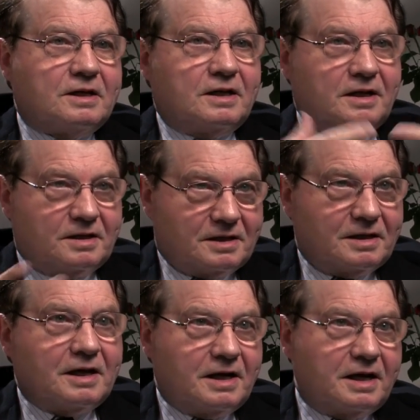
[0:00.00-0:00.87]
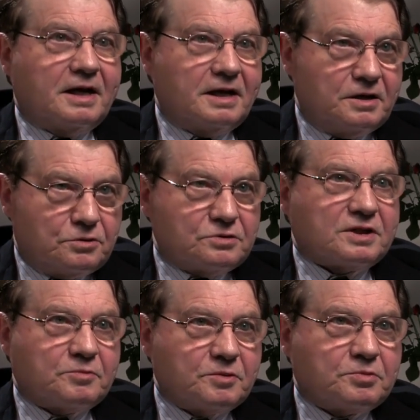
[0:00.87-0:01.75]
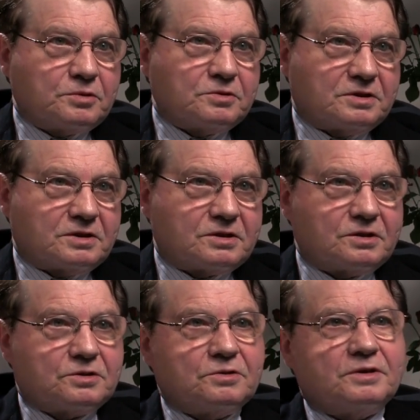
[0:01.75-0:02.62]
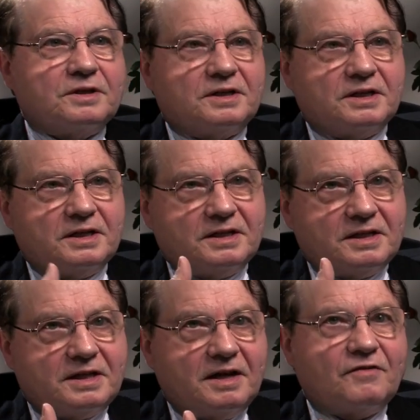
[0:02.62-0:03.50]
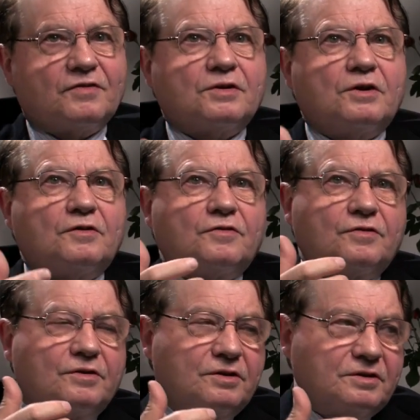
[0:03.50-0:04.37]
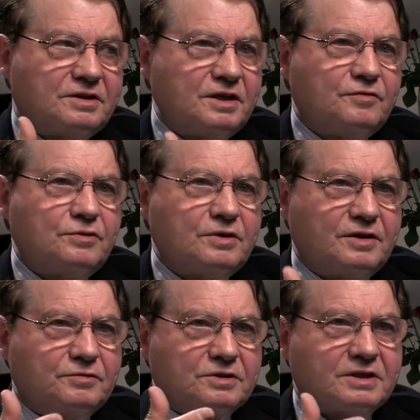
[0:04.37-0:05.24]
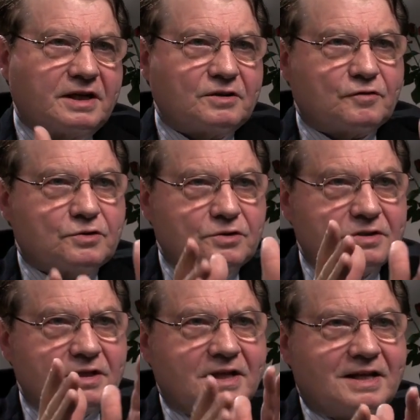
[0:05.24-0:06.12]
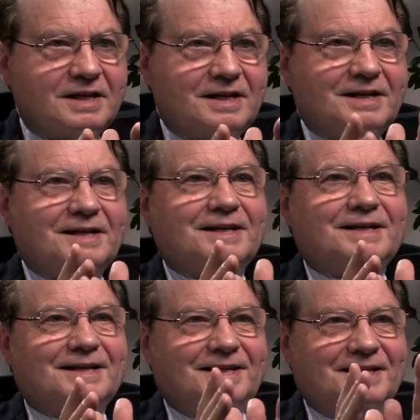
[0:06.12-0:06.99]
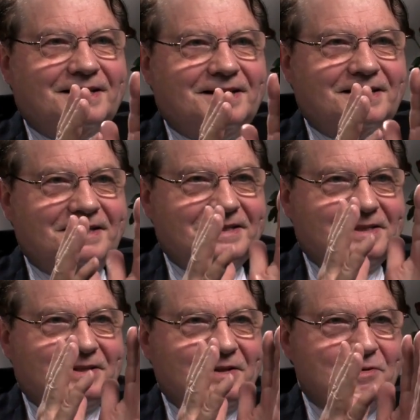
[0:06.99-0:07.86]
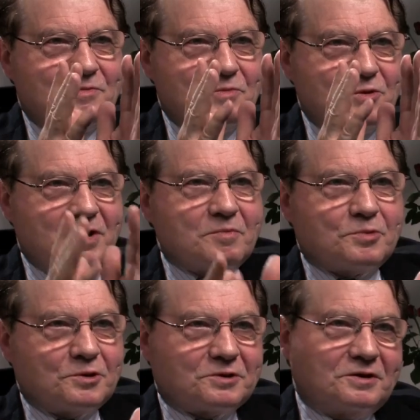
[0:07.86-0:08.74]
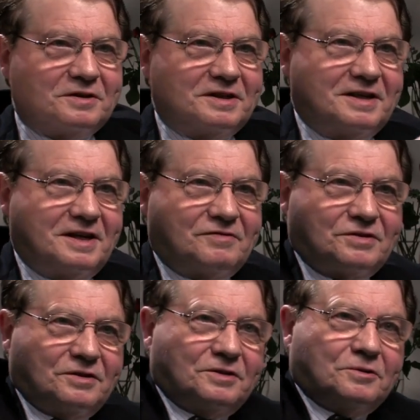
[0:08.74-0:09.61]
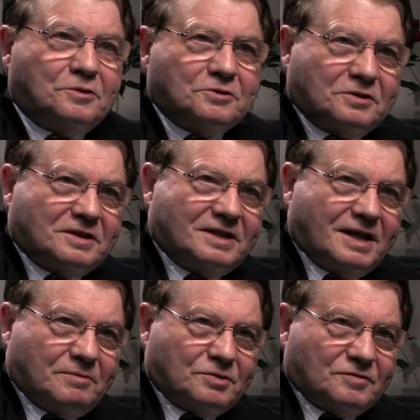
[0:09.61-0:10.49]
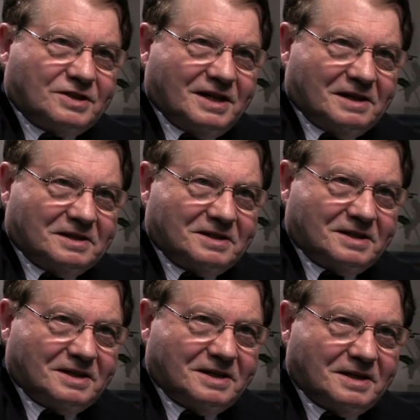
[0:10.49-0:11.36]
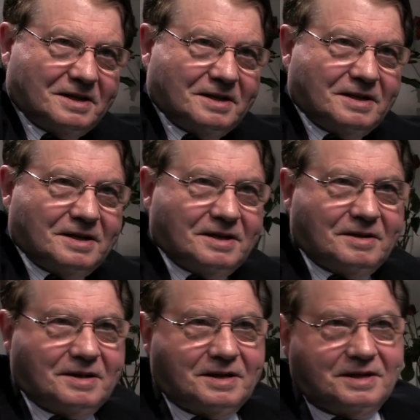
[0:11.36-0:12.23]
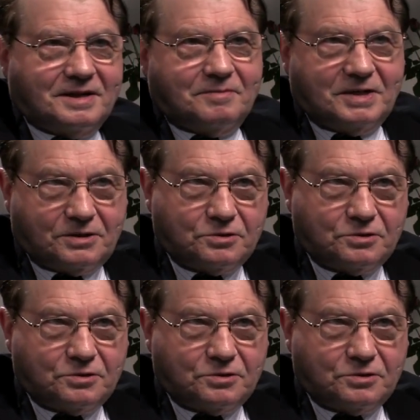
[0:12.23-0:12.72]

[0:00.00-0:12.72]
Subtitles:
and induce apoptosis. So the death of T4 lymphocyte, of course, is more important than the deaths of the other types of cells. But